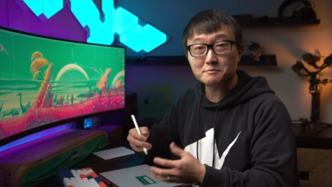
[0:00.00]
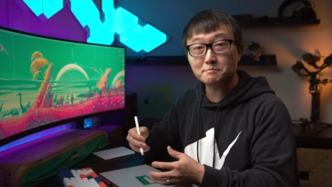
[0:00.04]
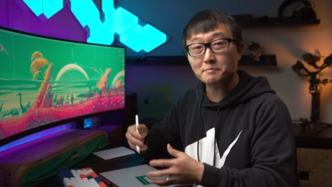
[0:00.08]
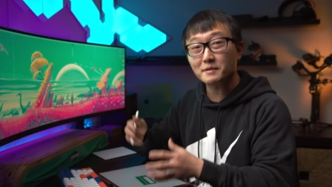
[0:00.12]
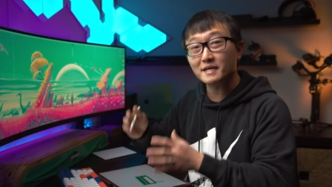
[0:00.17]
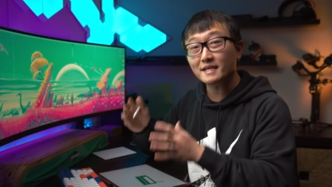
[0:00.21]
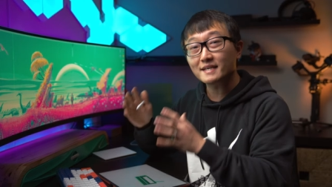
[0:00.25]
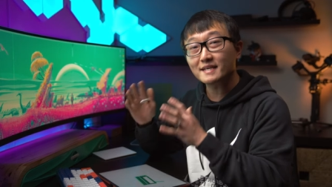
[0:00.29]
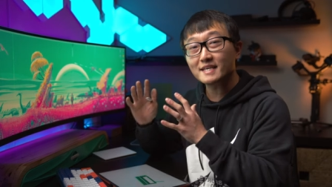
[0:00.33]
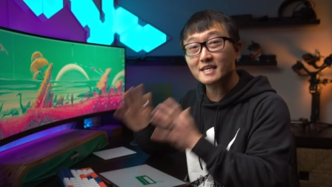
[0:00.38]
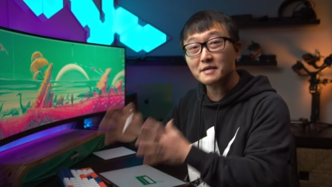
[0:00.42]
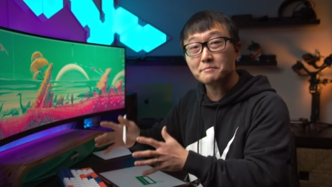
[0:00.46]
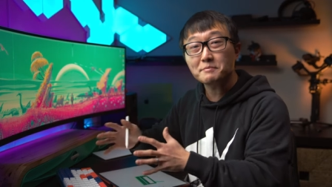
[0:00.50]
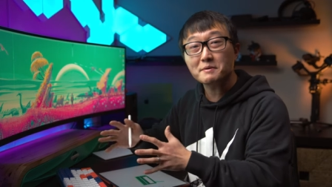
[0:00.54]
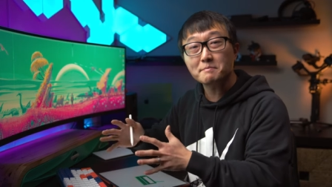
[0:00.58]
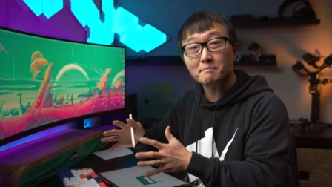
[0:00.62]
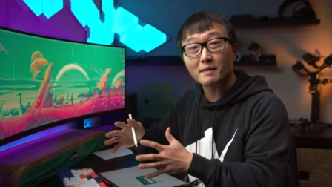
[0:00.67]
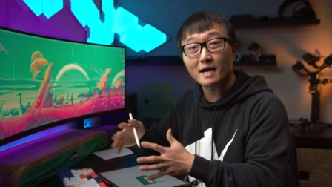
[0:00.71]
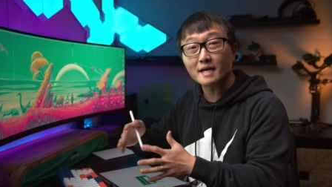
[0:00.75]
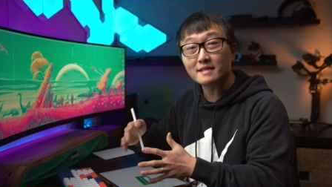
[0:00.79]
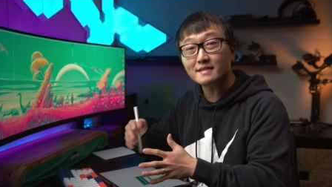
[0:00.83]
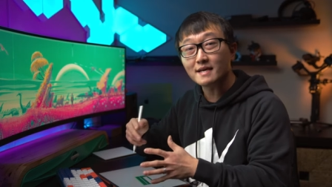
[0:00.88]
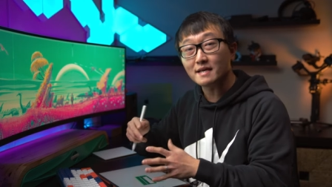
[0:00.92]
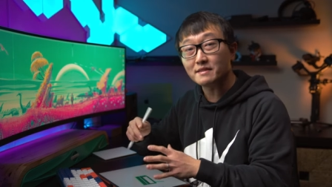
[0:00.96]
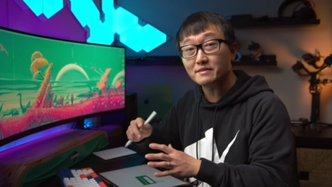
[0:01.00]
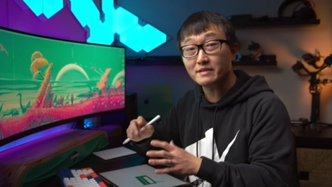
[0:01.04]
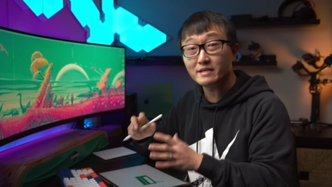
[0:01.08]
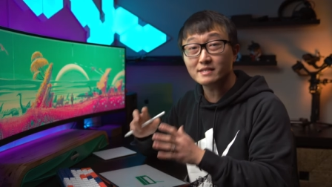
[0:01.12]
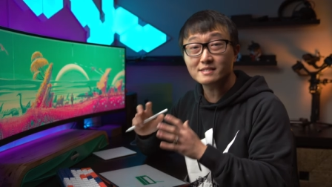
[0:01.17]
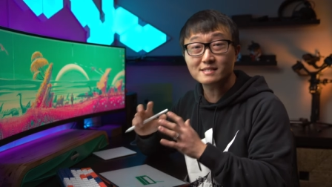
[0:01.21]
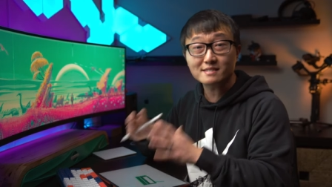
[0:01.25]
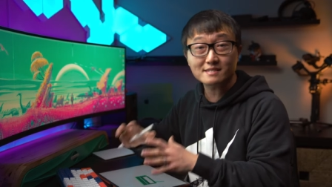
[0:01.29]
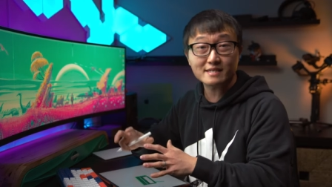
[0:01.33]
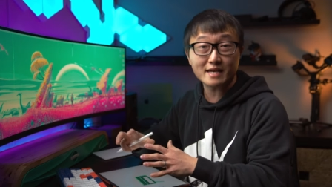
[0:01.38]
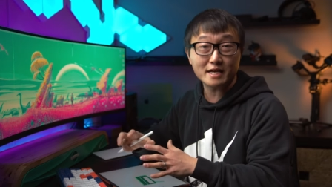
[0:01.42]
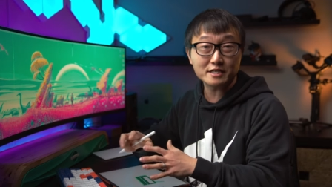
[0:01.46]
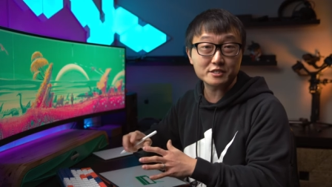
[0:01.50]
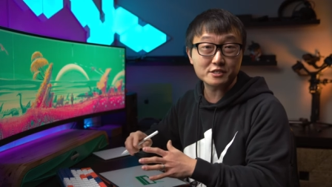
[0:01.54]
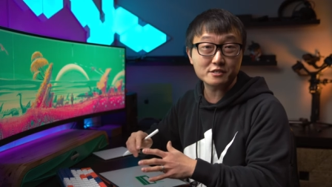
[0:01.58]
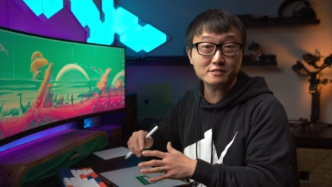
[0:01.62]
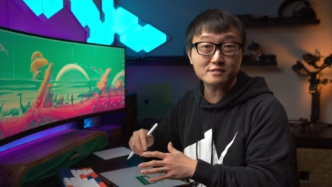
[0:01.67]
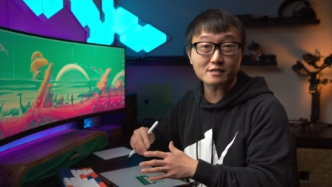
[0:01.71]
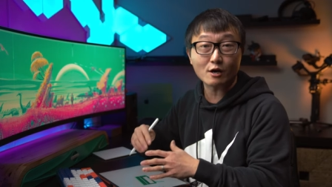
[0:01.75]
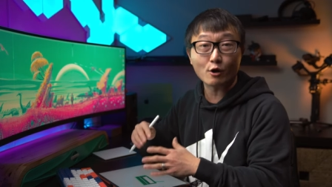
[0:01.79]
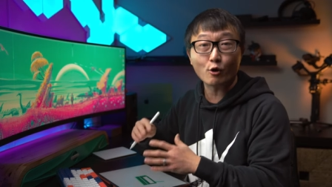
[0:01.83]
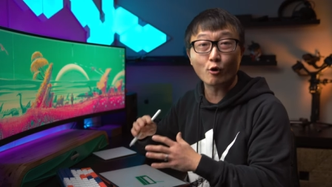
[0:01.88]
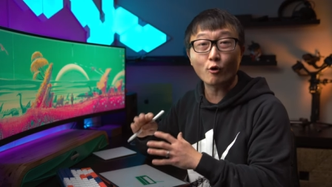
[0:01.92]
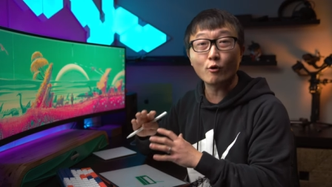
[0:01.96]
but keep in mind that these
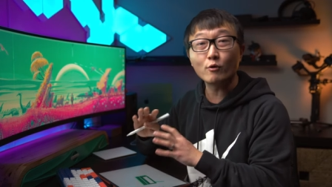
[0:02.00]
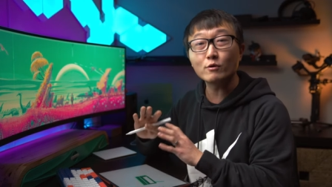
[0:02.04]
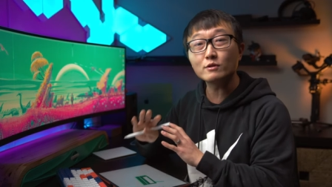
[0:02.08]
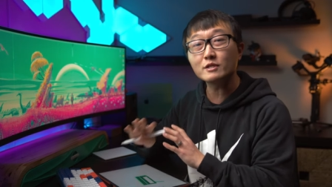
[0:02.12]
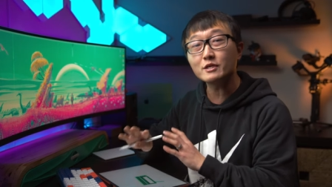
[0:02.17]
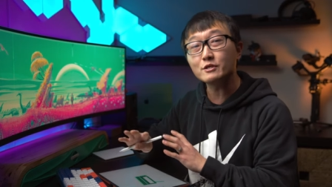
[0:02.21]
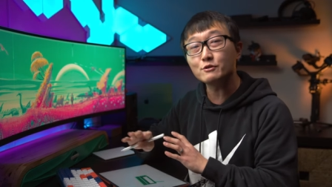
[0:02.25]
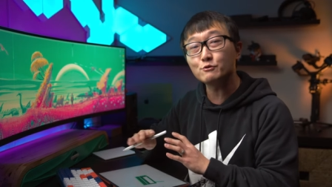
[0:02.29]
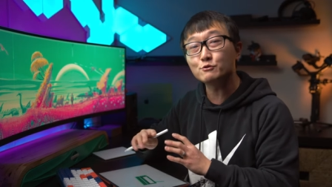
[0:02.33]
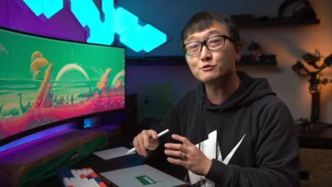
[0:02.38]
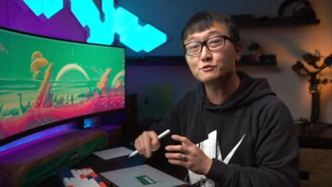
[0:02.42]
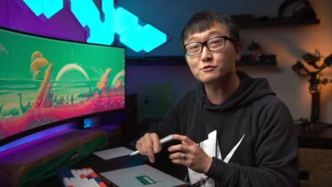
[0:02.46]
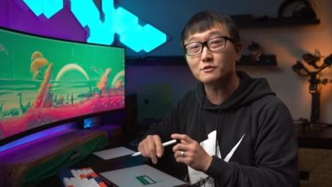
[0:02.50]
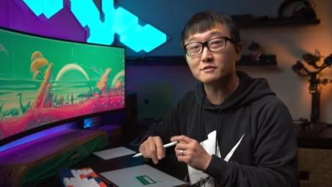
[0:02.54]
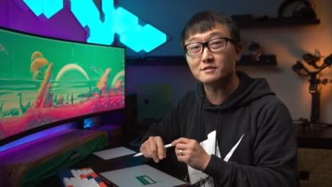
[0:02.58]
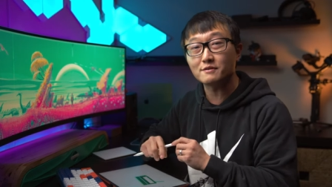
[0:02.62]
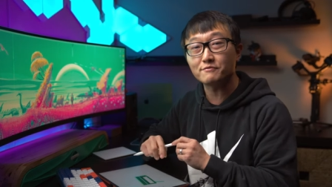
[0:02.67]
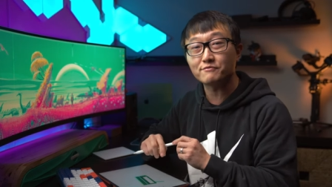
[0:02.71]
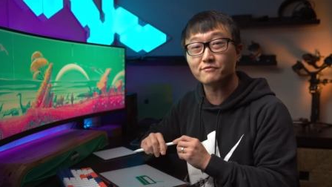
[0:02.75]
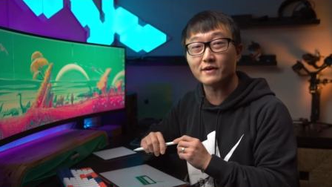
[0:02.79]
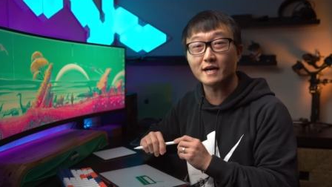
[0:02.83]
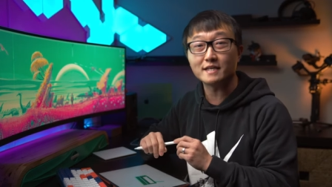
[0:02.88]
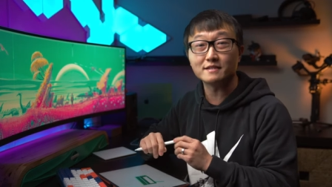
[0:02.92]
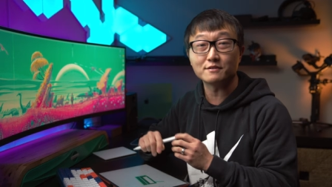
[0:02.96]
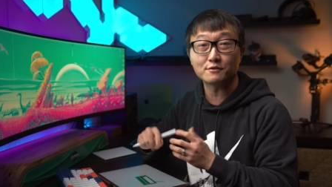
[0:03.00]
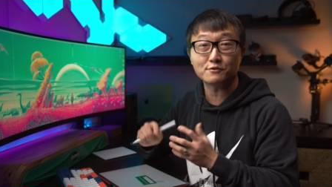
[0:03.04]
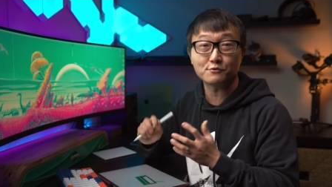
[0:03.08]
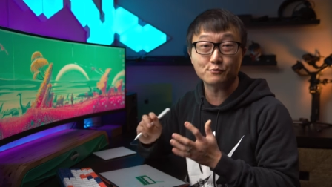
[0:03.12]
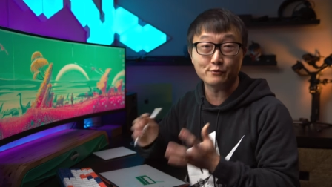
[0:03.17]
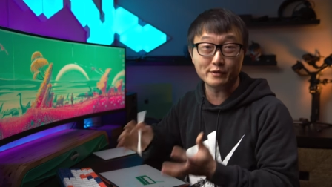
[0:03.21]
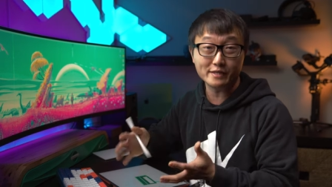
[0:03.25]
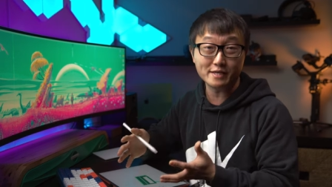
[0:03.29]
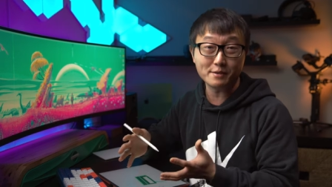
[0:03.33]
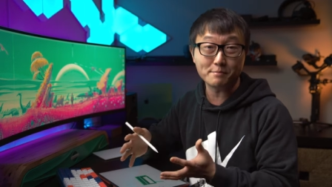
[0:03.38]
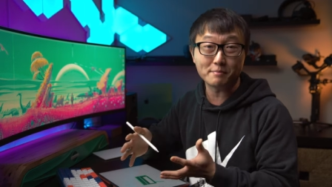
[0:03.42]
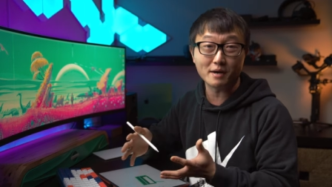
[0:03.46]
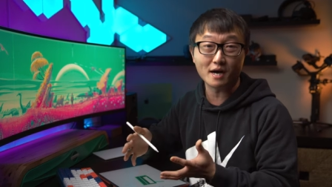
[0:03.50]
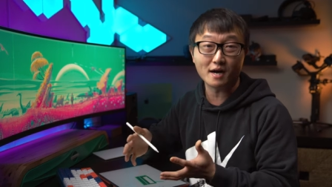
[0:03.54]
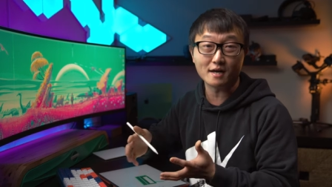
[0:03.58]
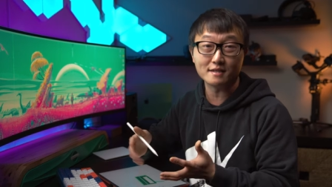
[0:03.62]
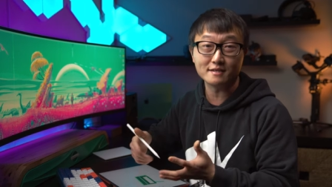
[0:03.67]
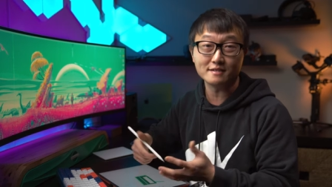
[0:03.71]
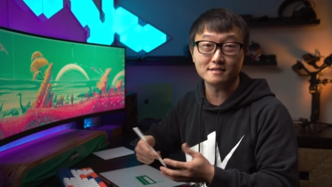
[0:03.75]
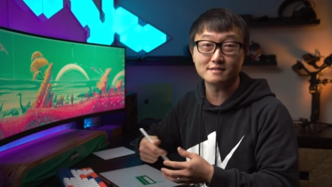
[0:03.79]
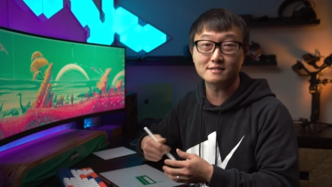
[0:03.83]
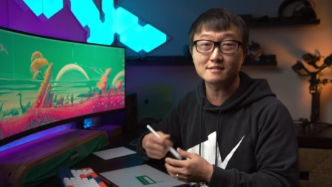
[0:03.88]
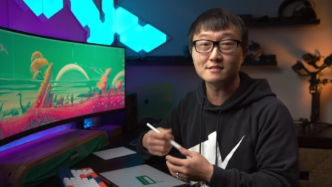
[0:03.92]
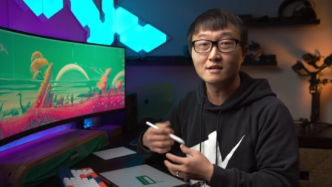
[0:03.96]
sketches are only used to define the 3D
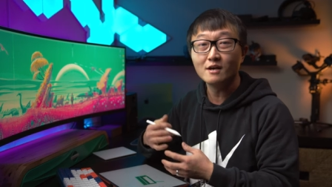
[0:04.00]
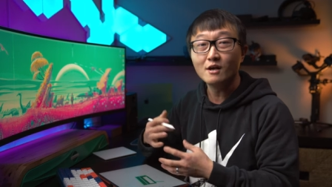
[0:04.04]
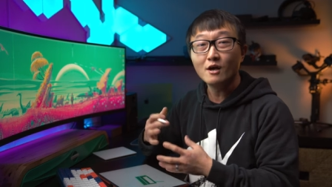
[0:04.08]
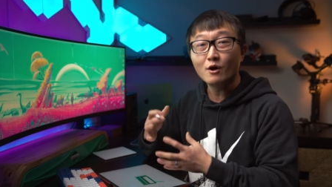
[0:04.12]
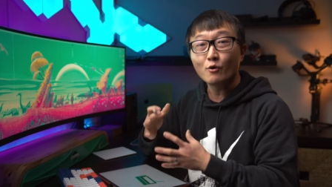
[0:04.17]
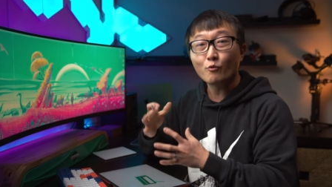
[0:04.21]
bodies.